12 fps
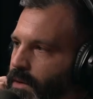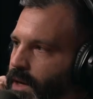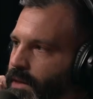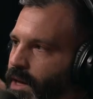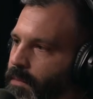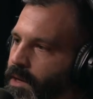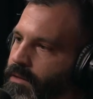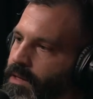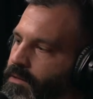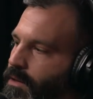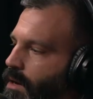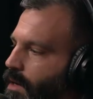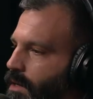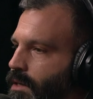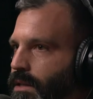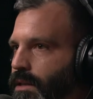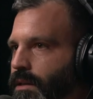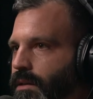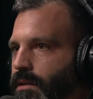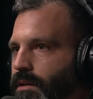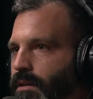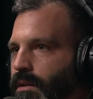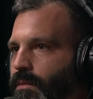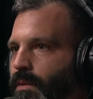and that made things a lot easier
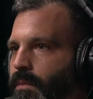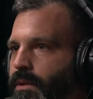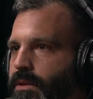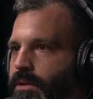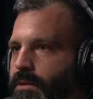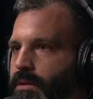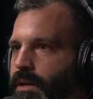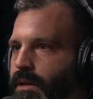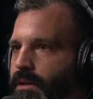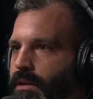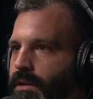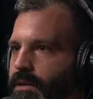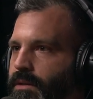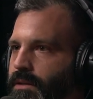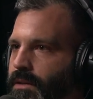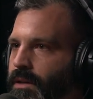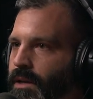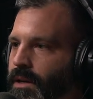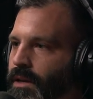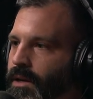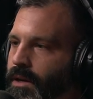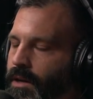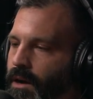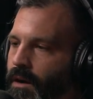mm-hmm. when we were shooting because
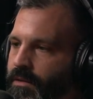yeah.